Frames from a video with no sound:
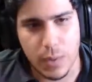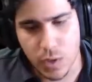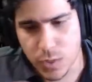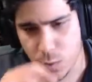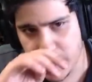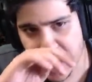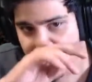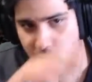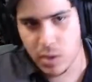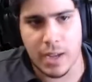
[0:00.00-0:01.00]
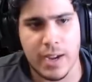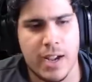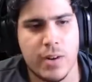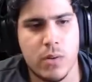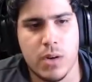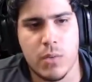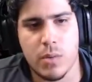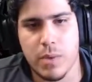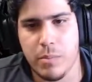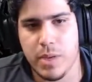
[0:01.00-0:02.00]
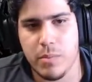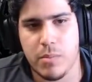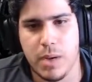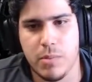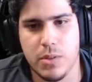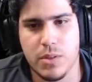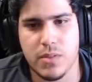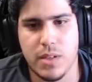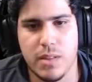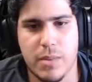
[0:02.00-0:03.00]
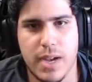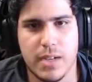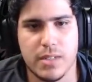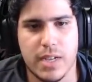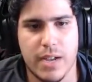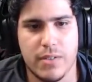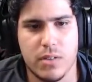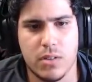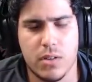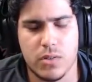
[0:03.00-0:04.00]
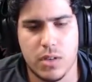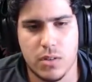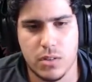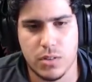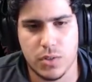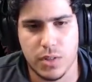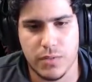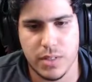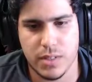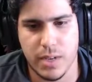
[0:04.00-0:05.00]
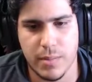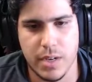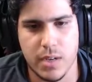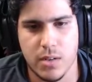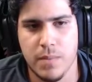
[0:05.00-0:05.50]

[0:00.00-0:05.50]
Once we get more, like, I want my Baboon to stay in the back because I have total control of this game now.